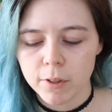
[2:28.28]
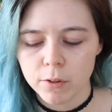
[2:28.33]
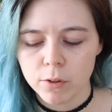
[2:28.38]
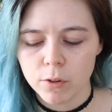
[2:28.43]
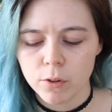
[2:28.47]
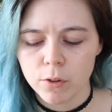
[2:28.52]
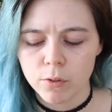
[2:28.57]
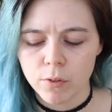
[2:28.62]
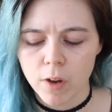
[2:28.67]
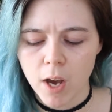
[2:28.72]
I'll
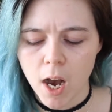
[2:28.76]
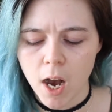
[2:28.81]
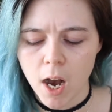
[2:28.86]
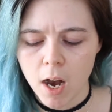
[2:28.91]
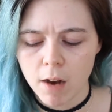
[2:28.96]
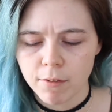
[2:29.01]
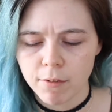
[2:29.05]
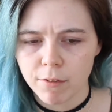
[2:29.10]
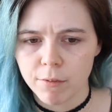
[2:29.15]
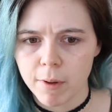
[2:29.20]
use for
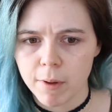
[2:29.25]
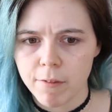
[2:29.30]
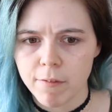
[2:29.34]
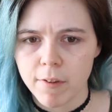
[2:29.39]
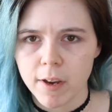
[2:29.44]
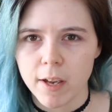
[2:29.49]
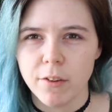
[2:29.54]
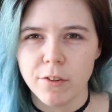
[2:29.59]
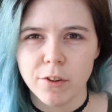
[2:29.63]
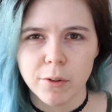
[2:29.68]
half of my
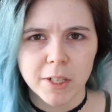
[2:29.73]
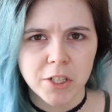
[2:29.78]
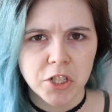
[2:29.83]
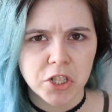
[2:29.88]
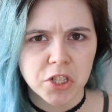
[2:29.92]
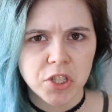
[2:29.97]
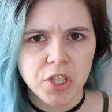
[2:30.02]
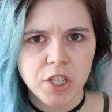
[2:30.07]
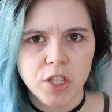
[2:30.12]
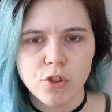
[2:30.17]
face, so I
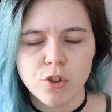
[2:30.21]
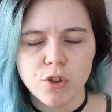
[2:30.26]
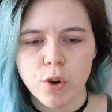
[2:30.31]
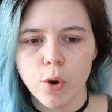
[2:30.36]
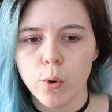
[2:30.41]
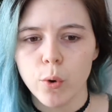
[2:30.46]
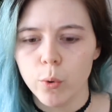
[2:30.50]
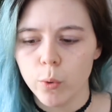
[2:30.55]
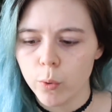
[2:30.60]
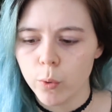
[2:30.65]
just did
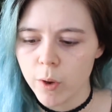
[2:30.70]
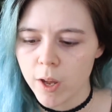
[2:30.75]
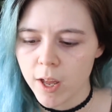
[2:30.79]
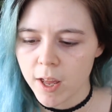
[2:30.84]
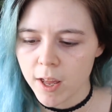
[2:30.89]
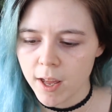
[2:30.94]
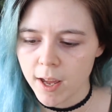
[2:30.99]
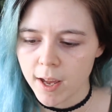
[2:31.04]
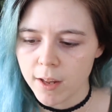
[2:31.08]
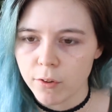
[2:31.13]
2,
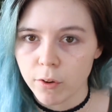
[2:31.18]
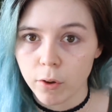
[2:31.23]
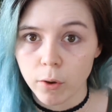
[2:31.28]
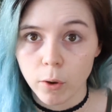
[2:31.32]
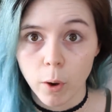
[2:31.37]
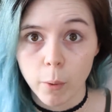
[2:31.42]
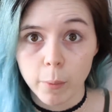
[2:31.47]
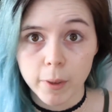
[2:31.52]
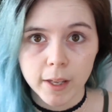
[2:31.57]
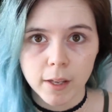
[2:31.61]
and so
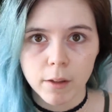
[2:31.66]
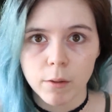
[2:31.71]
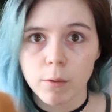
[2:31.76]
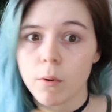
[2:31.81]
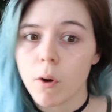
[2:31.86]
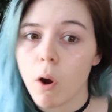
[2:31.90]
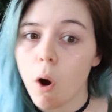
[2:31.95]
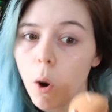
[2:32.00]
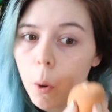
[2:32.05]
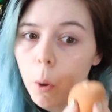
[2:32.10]
going
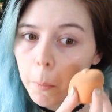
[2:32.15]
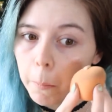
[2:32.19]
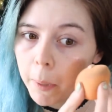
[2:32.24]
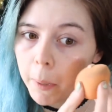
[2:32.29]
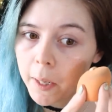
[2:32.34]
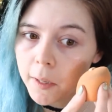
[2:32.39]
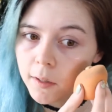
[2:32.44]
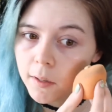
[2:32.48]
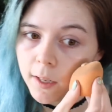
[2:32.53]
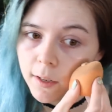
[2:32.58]
in on
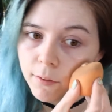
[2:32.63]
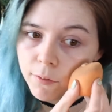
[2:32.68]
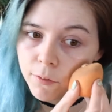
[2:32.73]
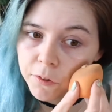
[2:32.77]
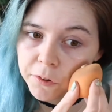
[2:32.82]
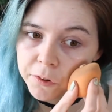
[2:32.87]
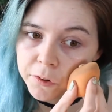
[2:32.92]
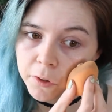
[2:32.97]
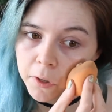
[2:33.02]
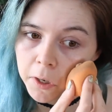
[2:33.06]
my left
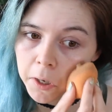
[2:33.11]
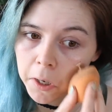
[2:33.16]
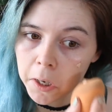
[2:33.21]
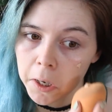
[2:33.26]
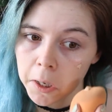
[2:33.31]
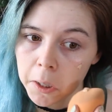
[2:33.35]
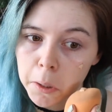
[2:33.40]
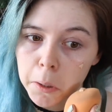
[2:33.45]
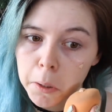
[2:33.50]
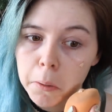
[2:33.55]

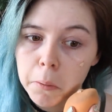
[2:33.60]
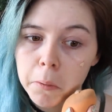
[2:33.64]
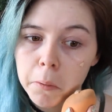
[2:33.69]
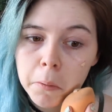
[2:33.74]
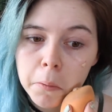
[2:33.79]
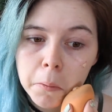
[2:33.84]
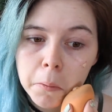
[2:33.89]
side.